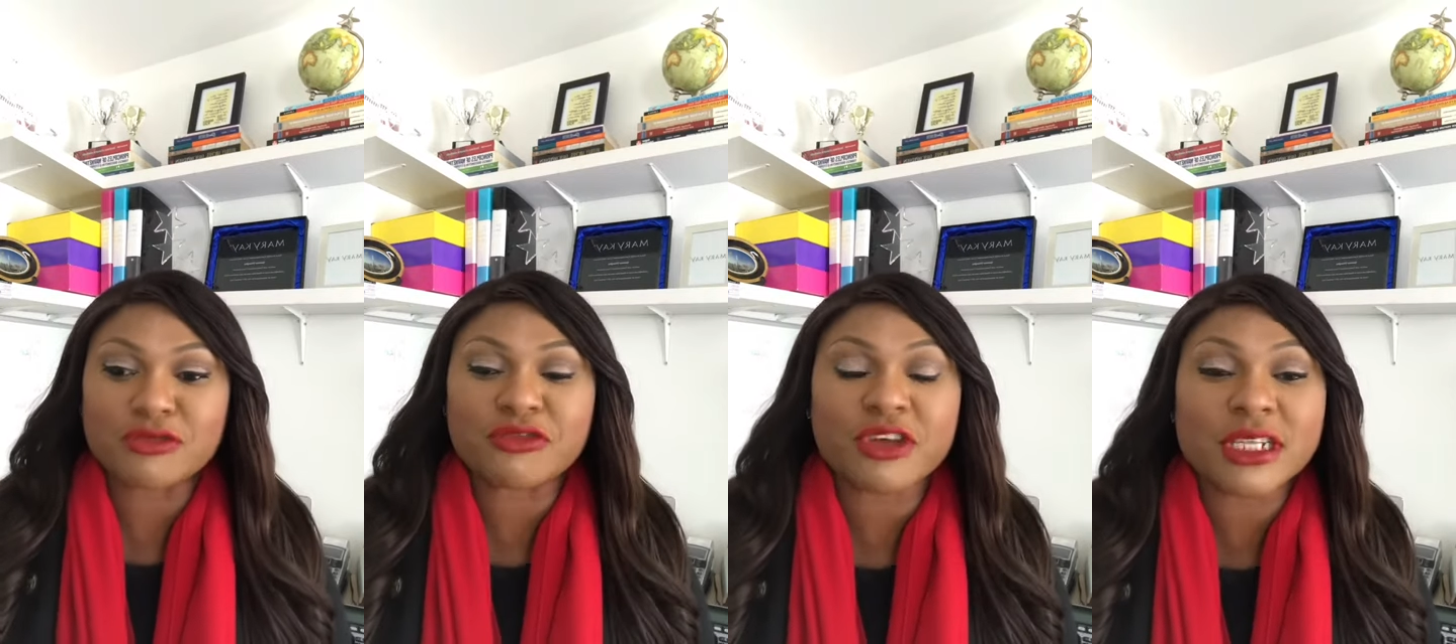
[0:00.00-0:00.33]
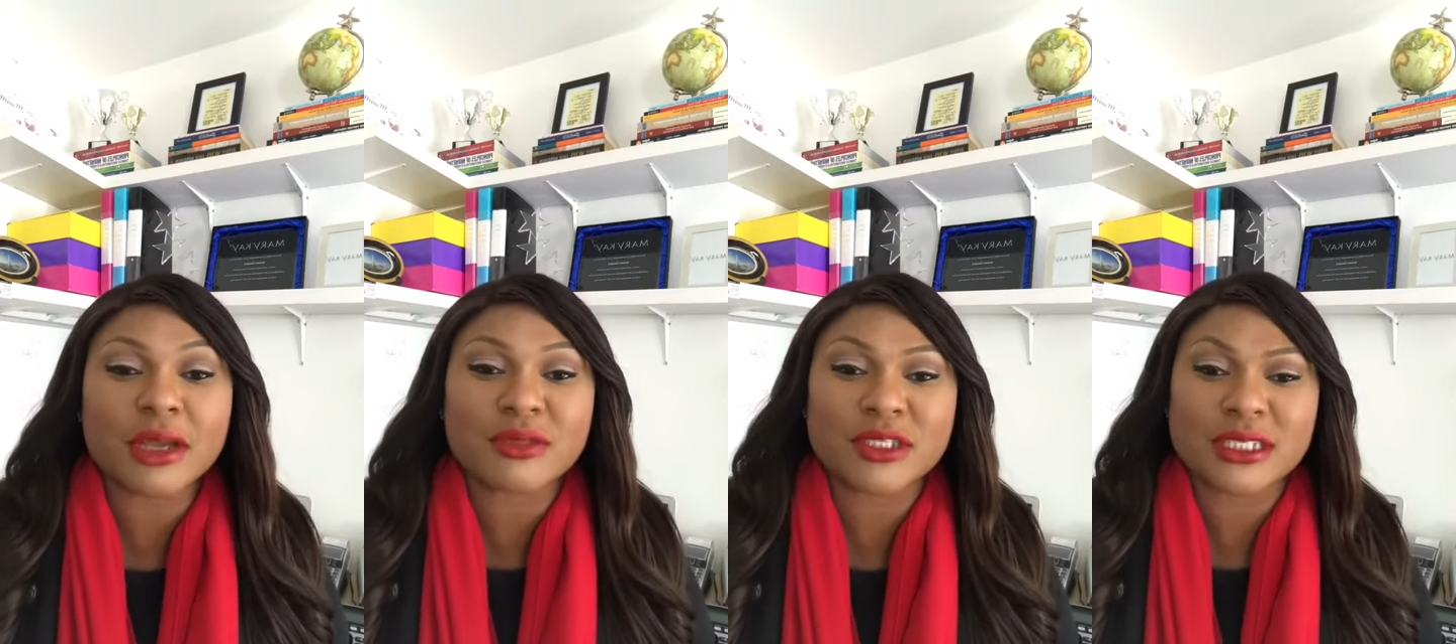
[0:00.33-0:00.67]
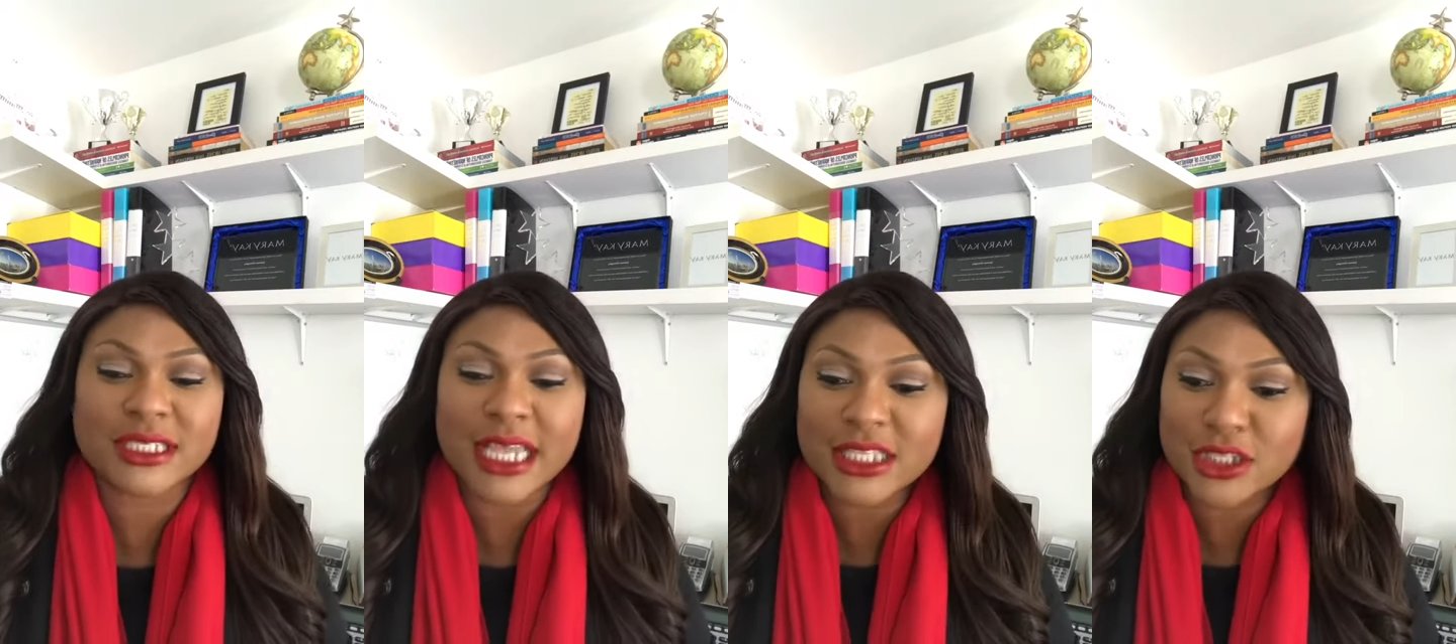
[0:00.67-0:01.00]
freedom to
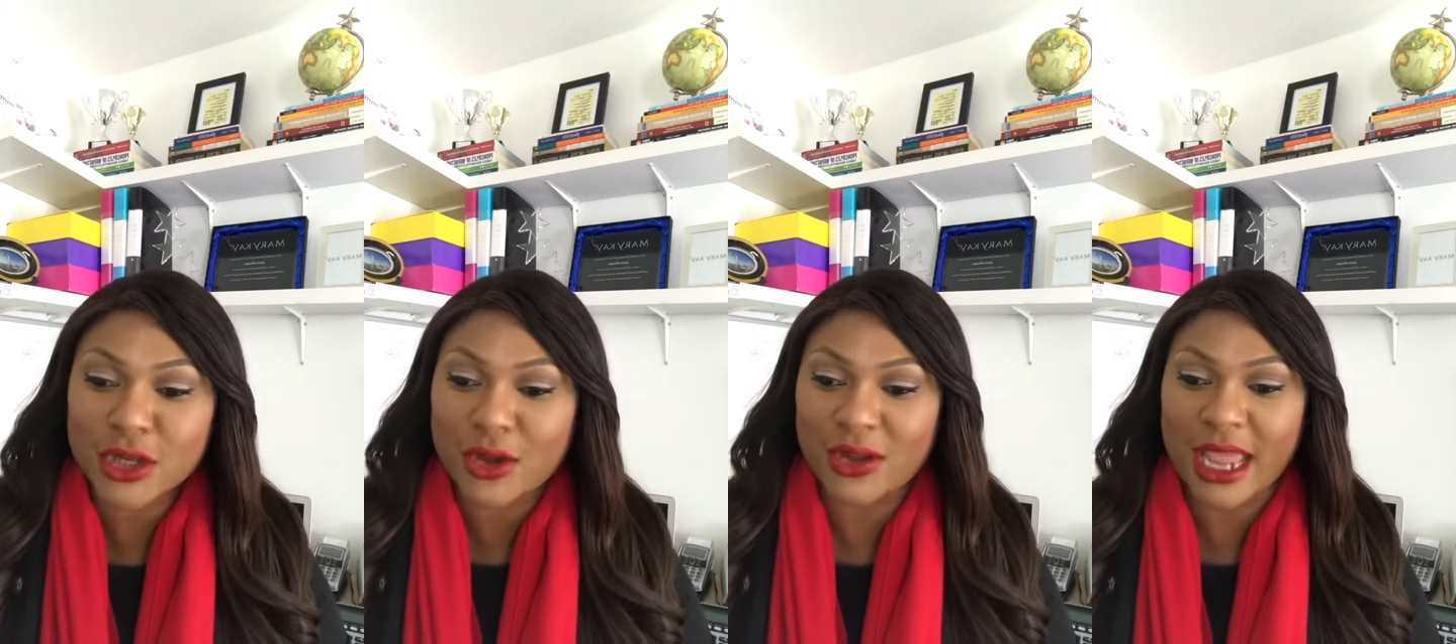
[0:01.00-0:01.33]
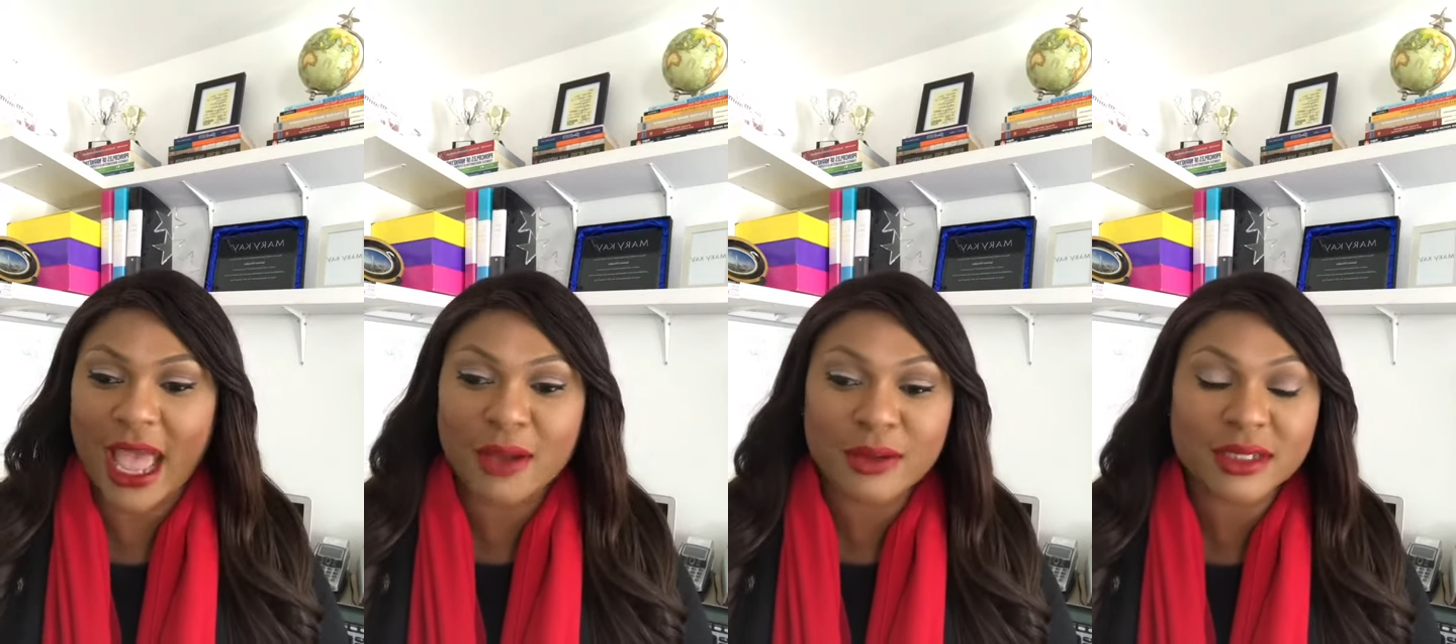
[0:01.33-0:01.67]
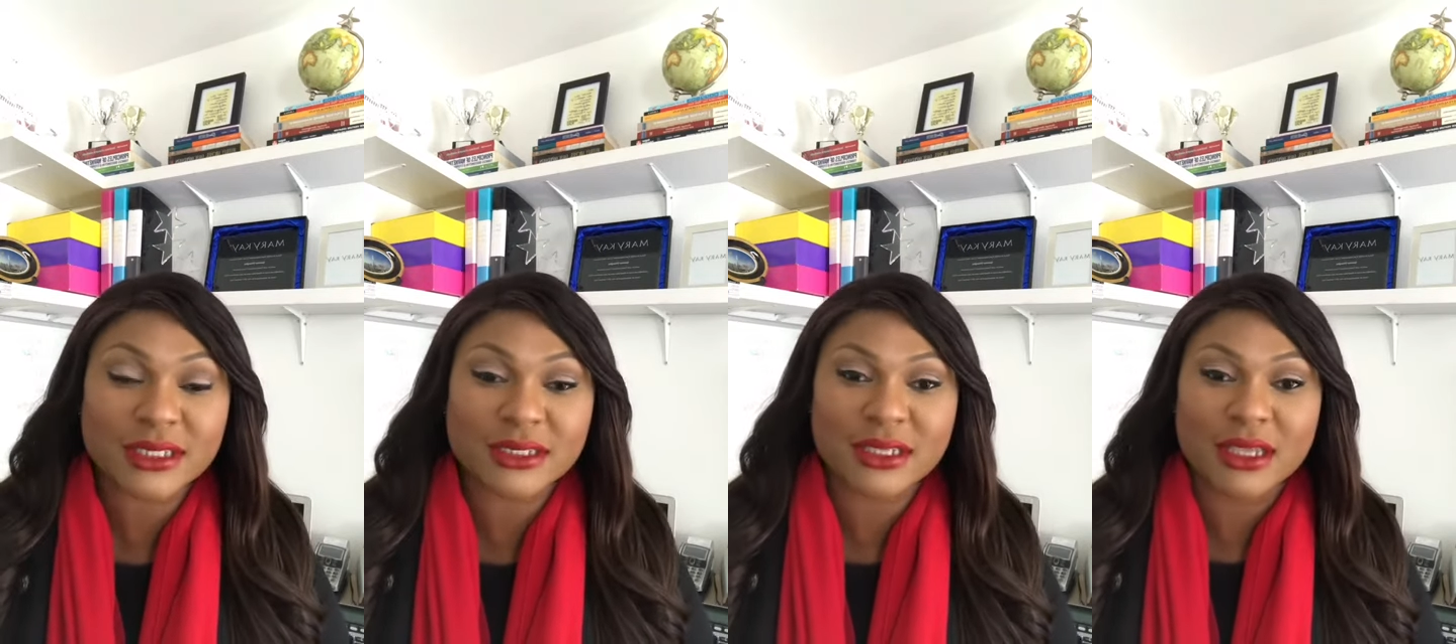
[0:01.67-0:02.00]
set your own
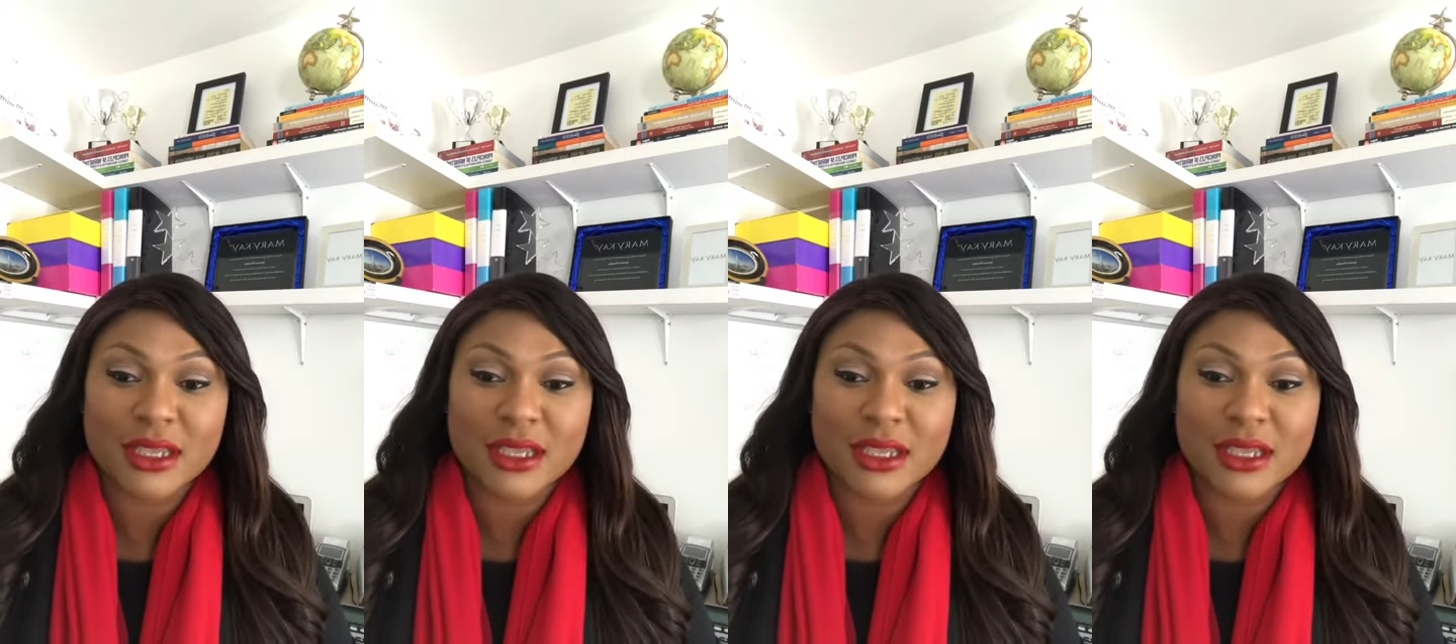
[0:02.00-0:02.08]
hours,